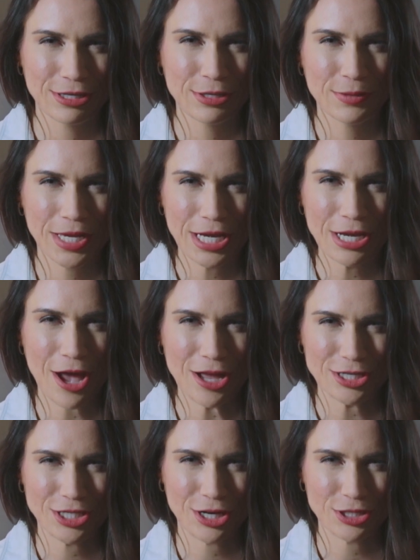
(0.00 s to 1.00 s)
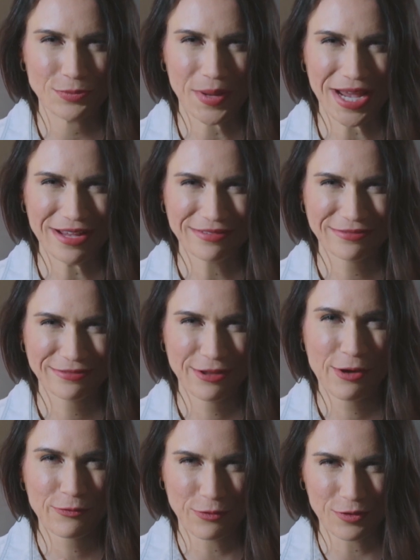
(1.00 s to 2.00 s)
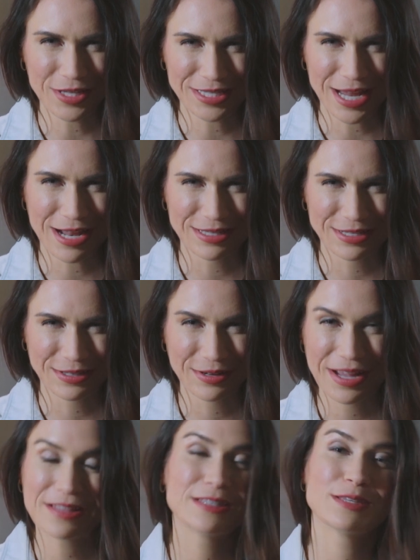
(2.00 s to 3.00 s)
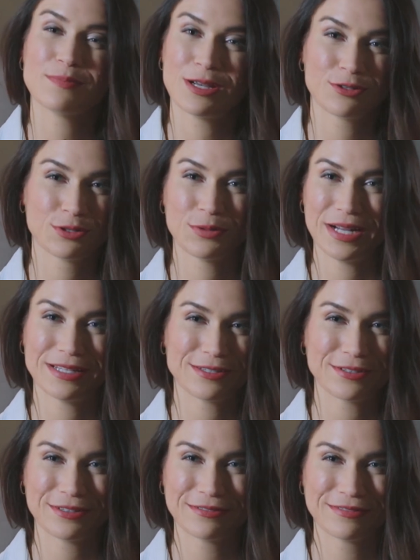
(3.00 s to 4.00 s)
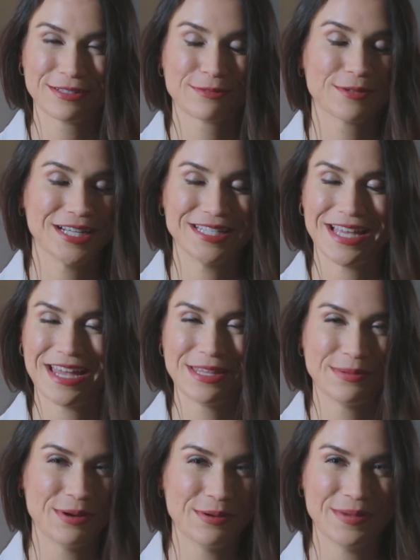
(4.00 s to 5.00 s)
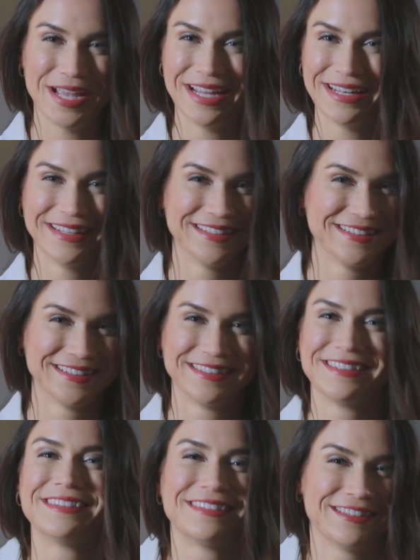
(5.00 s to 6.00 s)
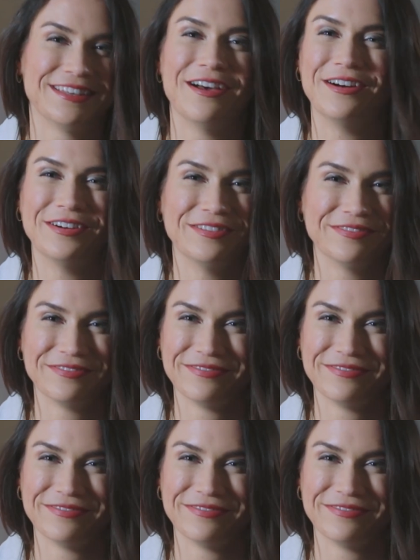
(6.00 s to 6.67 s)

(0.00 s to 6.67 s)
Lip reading: you cannot judge me for this answer, okay? This is my true answer. This is what I said in the moment. So,